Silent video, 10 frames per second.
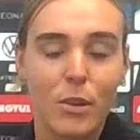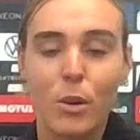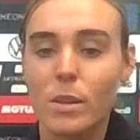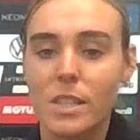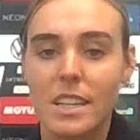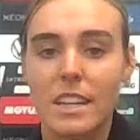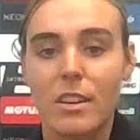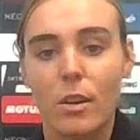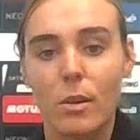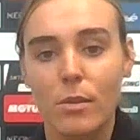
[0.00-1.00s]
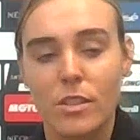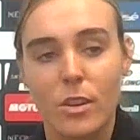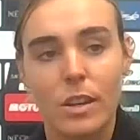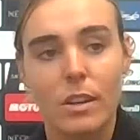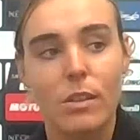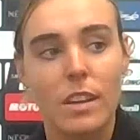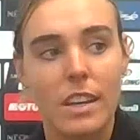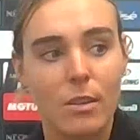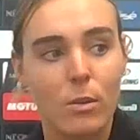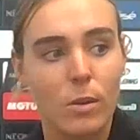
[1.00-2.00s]
if you always stay in your comfort zone, I don't
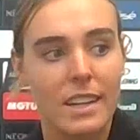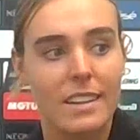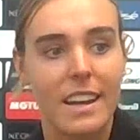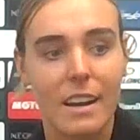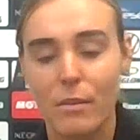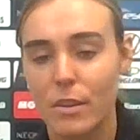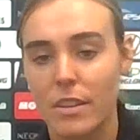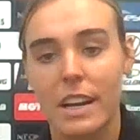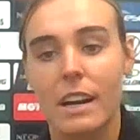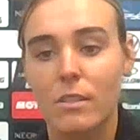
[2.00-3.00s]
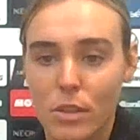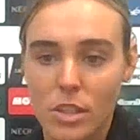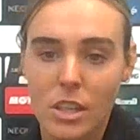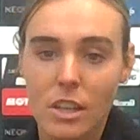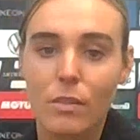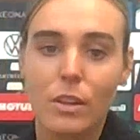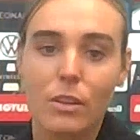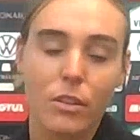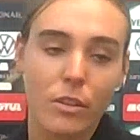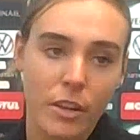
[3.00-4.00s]
think you will get everything out of yourself in
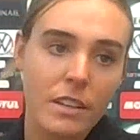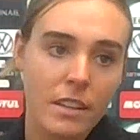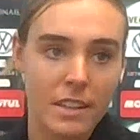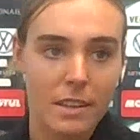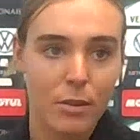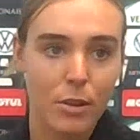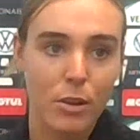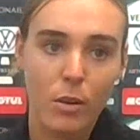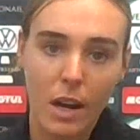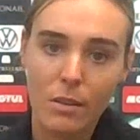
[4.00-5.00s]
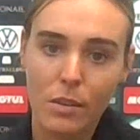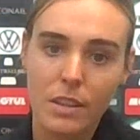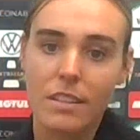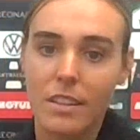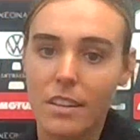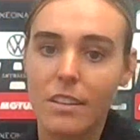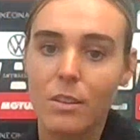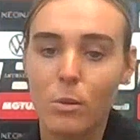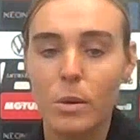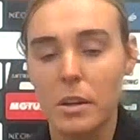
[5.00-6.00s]
your career. And if you go out of it,
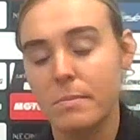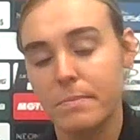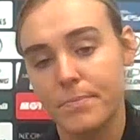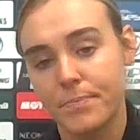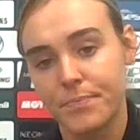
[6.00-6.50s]
you will.